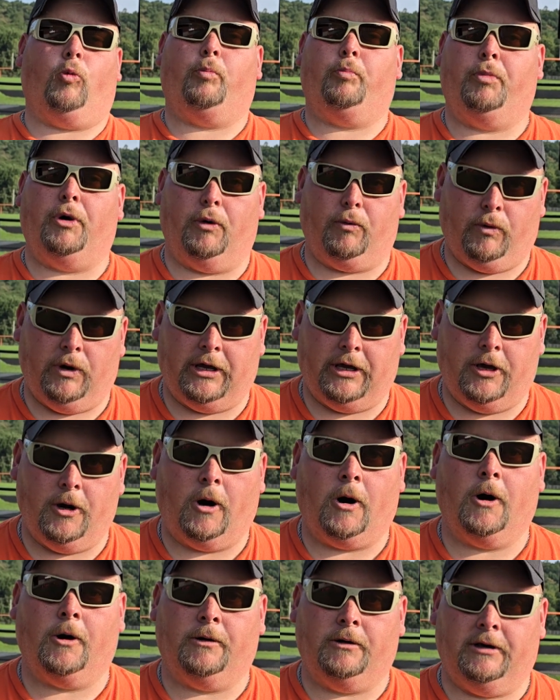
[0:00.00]
But
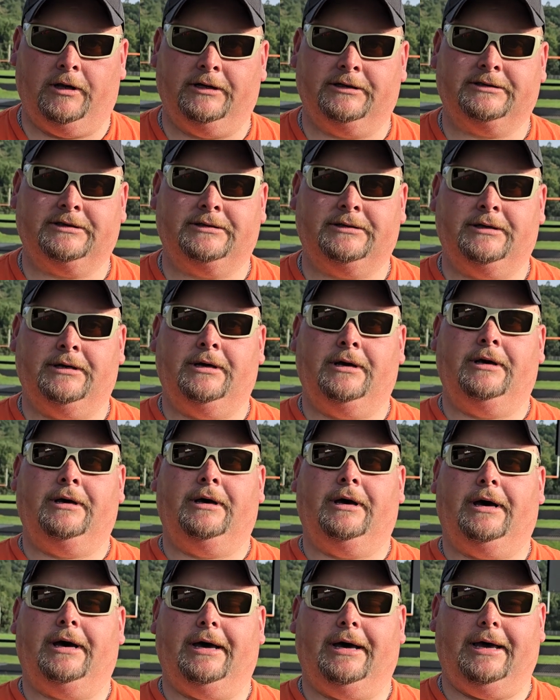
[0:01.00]
regardless,
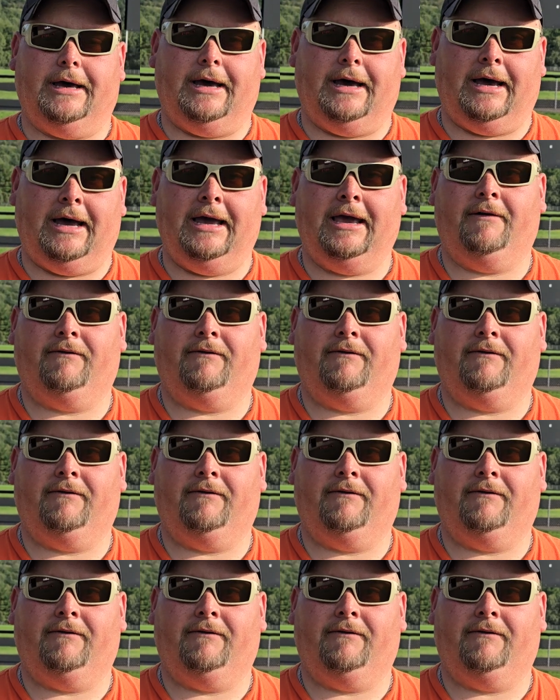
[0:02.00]
I